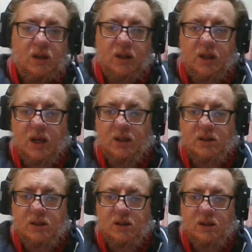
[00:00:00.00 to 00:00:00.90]

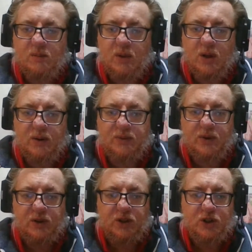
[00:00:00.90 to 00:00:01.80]
Yes, I'm live
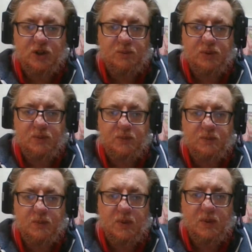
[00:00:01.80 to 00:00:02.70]
on YouTube.
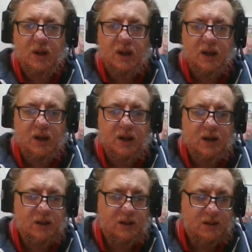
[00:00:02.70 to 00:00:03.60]

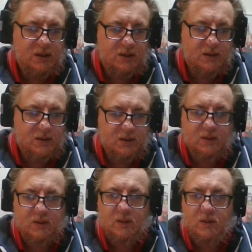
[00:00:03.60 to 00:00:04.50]
And
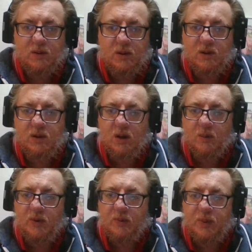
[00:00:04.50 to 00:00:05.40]
a
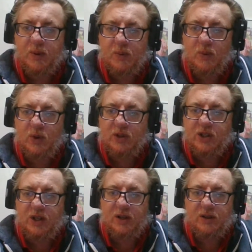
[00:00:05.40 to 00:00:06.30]
couple of people
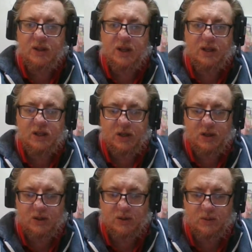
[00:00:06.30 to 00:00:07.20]
watching. Thank
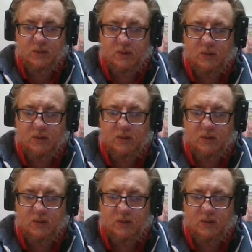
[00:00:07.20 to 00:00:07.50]
you.